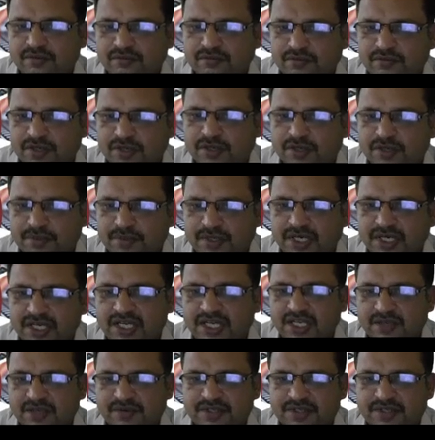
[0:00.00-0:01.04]
Wilfred
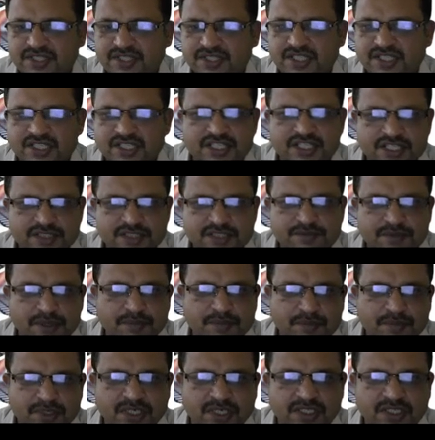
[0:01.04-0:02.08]
Lewis in his
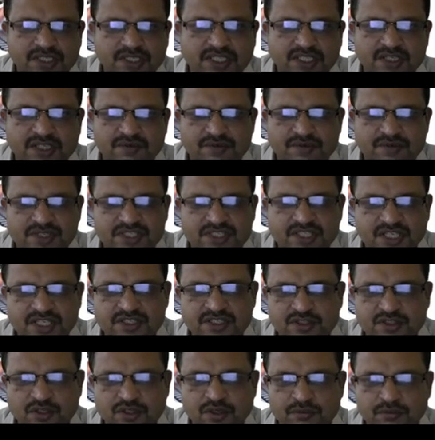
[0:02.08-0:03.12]
paper, The
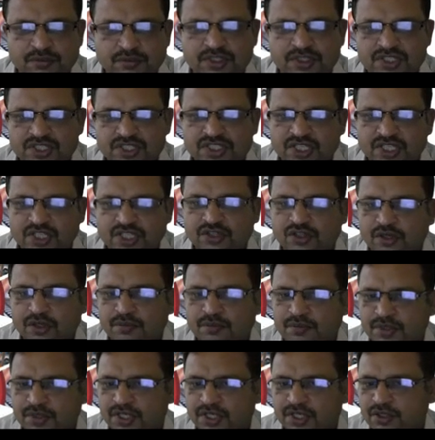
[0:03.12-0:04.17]
Investigation of the Strength
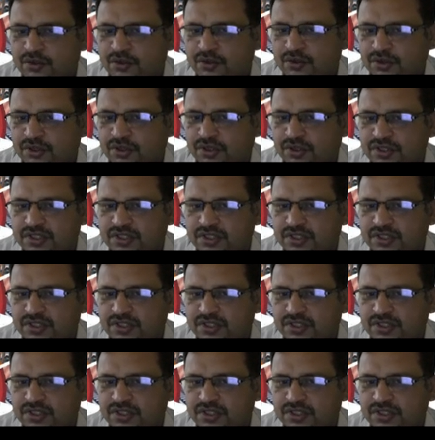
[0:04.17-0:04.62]
of Gear Tooth,